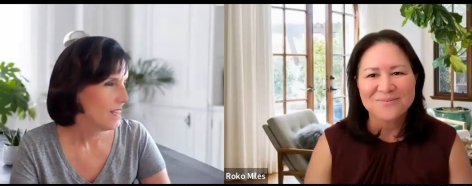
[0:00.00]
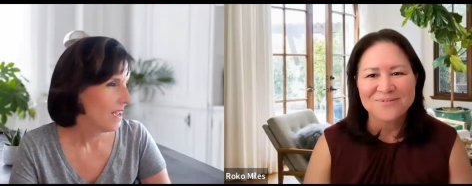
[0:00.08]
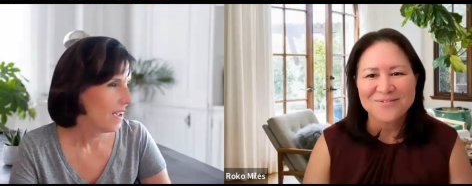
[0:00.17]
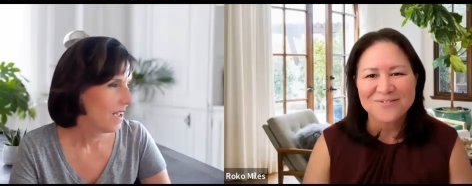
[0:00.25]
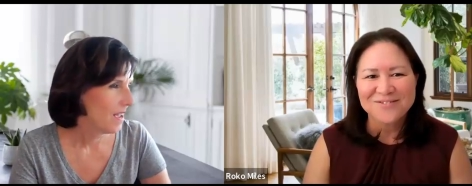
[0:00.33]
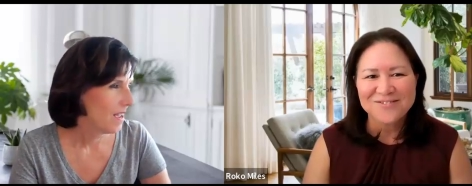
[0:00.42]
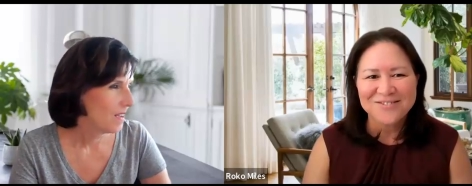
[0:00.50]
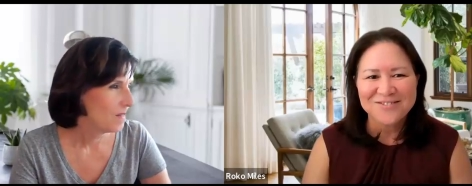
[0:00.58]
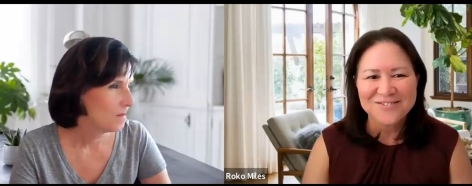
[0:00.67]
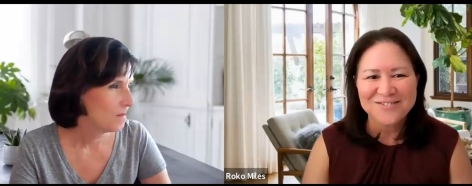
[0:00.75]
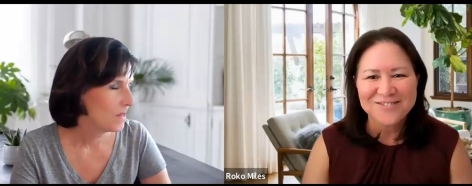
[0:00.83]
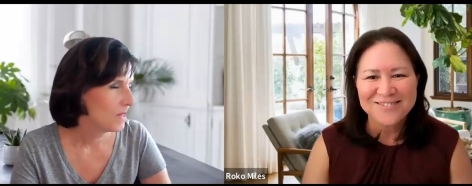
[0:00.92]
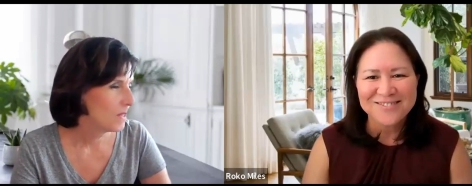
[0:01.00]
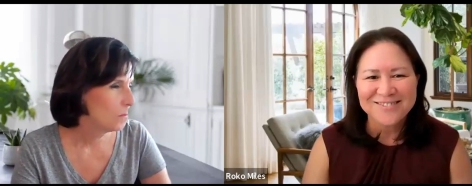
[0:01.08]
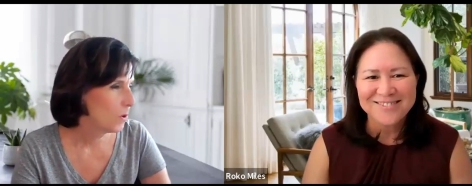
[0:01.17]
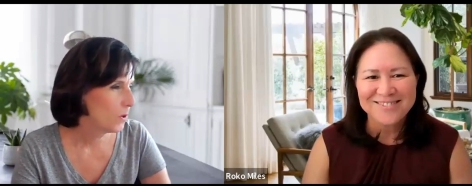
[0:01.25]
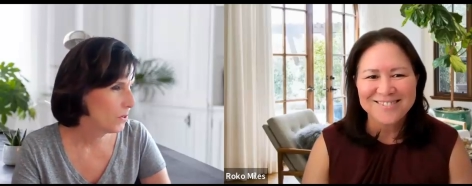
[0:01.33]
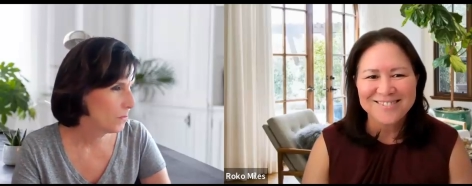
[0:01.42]
Speaker 1: Um, the
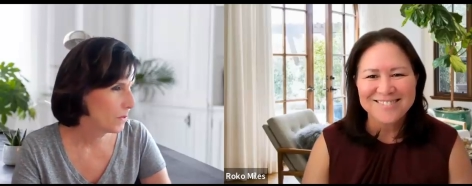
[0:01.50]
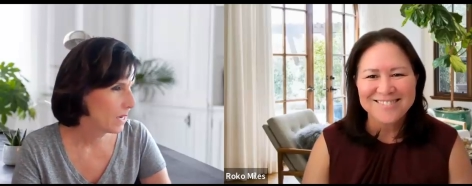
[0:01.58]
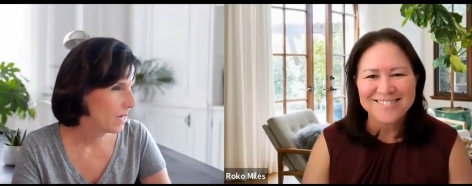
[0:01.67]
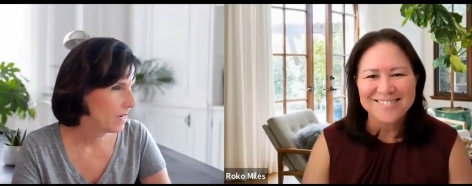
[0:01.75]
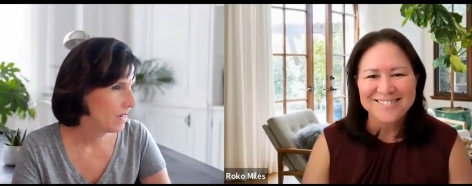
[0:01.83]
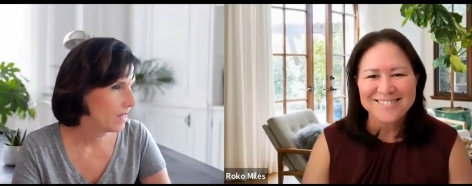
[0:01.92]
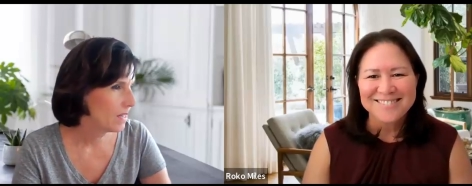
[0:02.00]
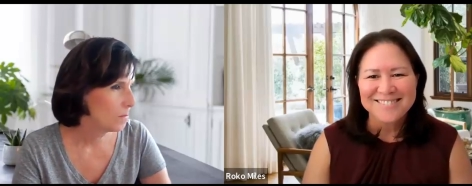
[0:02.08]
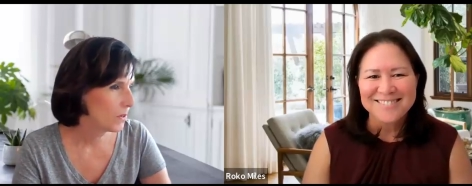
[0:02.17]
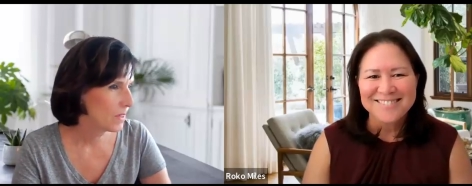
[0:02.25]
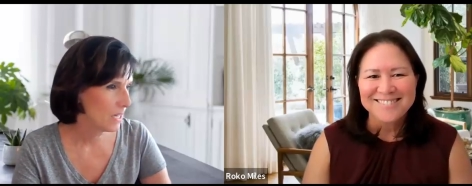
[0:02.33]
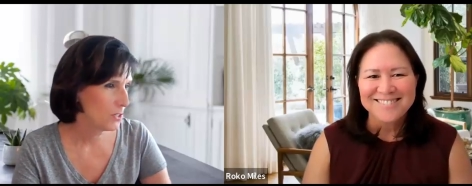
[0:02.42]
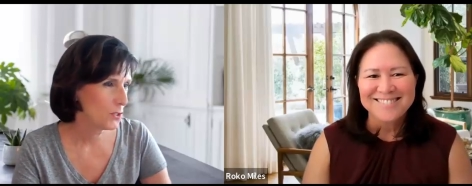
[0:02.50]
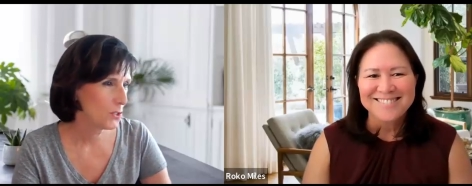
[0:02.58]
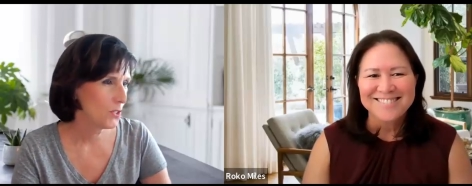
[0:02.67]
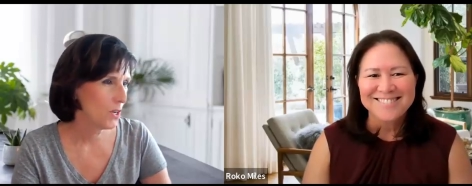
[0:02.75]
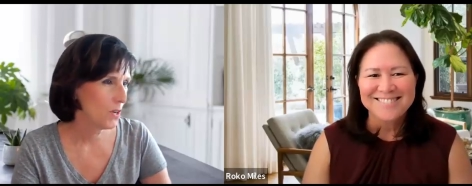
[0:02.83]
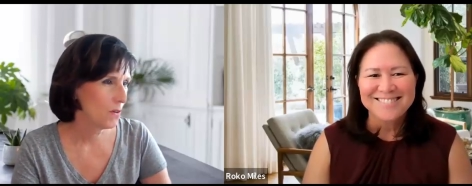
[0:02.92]
more you read, the more things you
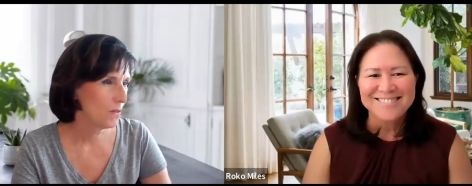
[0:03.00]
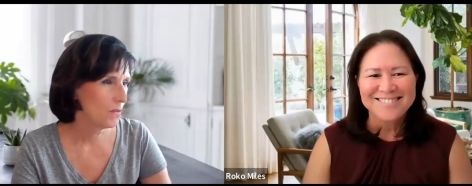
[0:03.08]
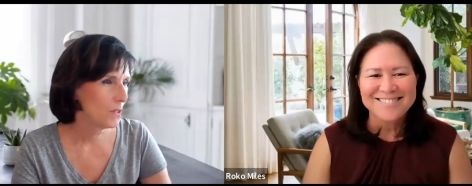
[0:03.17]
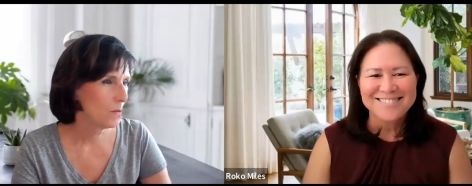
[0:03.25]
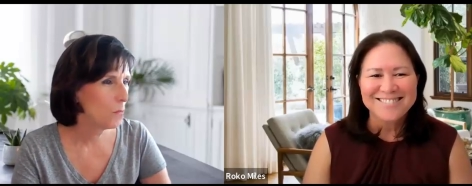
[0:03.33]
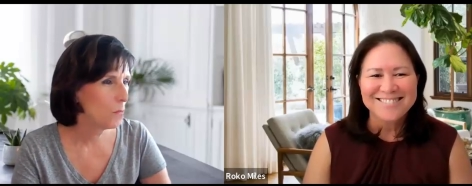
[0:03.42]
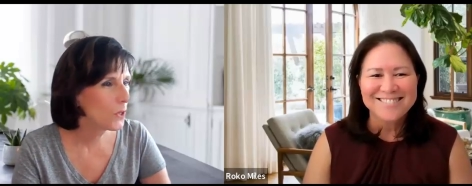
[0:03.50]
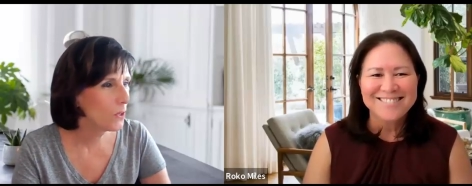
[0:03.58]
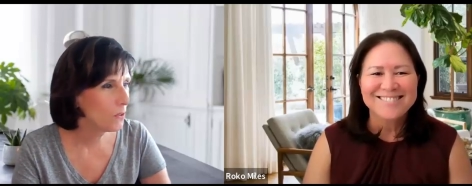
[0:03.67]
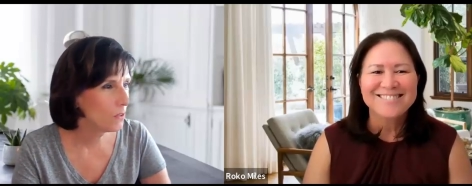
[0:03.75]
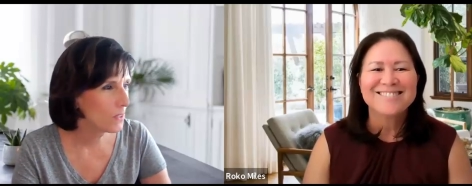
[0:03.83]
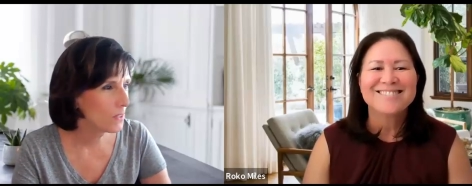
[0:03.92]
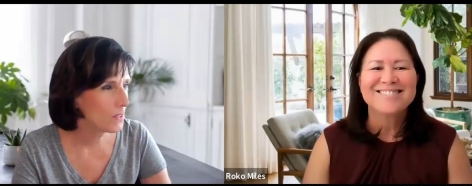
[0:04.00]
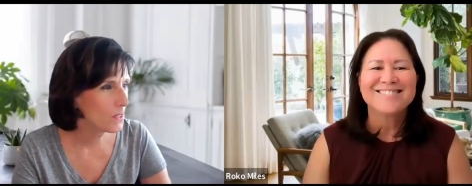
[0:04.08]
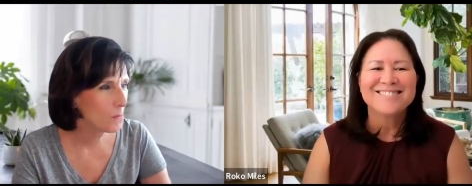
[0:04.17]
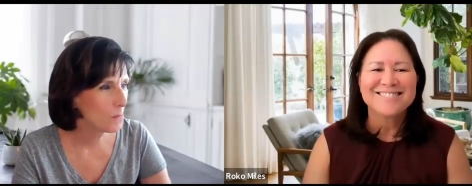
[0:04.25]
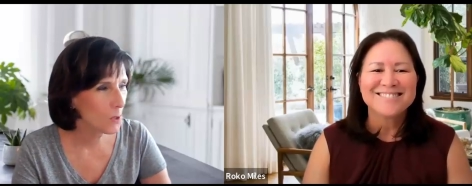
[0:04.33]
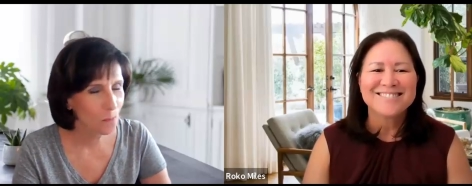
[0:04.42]
know, the more you learn, the
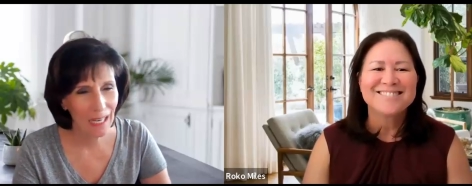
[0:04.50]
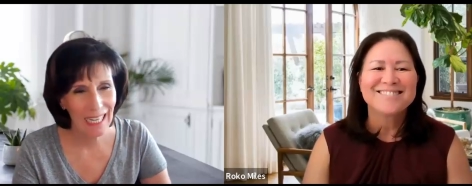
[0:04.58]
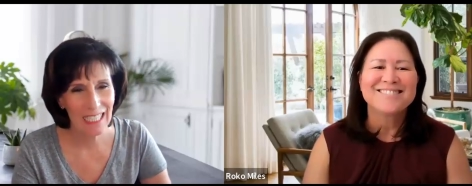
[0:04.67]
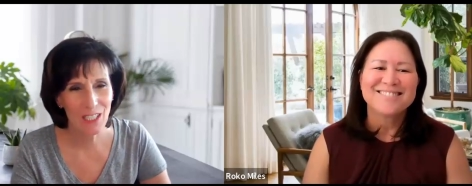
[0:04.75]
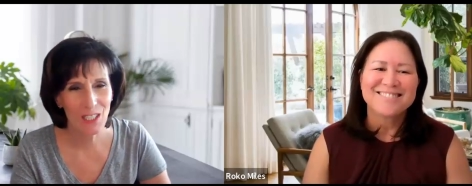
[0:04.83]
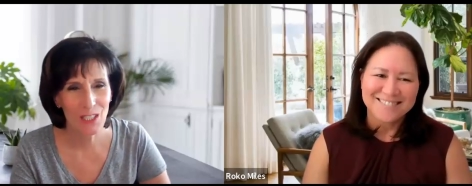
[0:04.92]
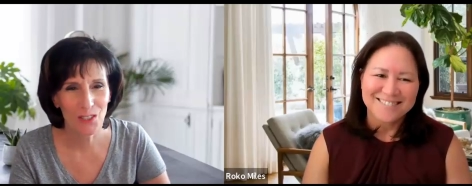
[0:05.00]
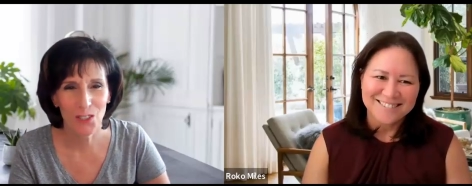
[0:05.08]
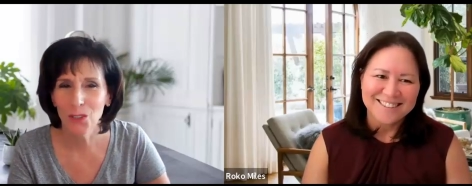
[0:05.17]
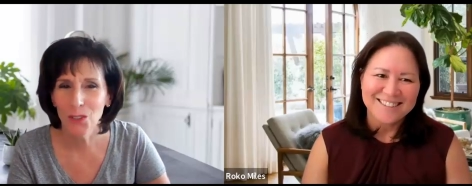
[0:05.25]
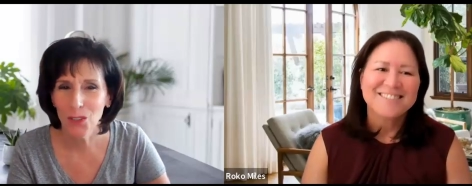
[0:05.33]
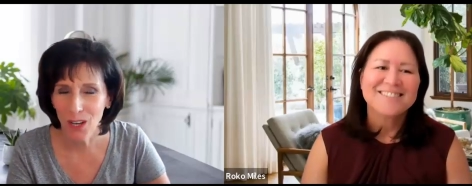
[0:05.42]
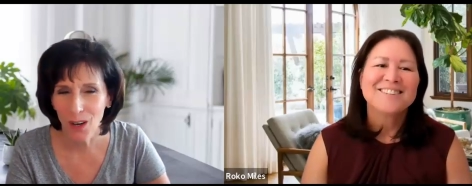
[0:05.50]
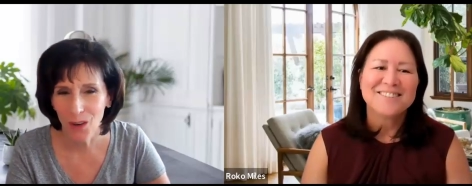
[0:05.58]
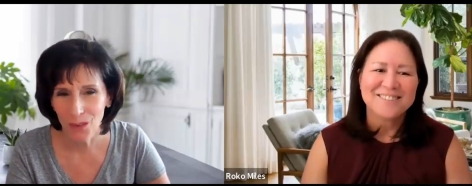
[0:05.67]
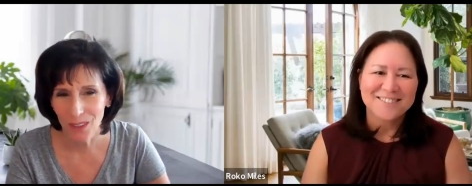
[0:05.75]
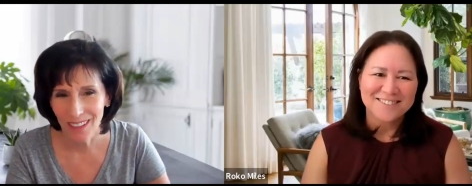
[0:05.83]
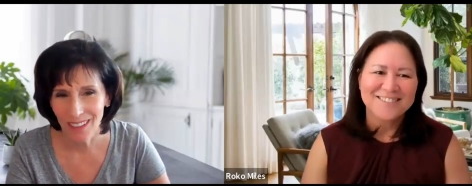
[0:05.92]
more places you'll go.